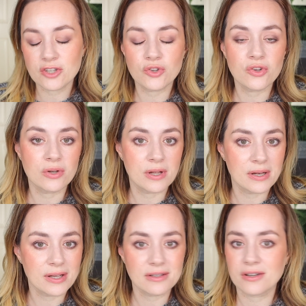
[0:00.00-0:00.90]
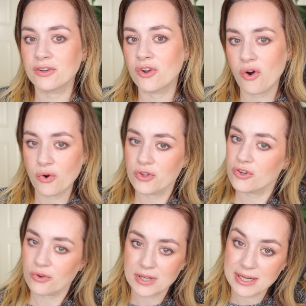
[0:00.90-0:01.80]
Do you need it? No, you
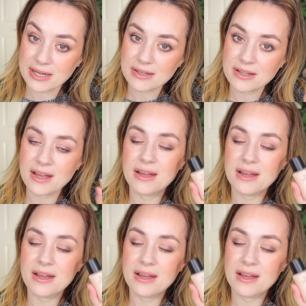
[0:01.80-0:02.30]
don't need it.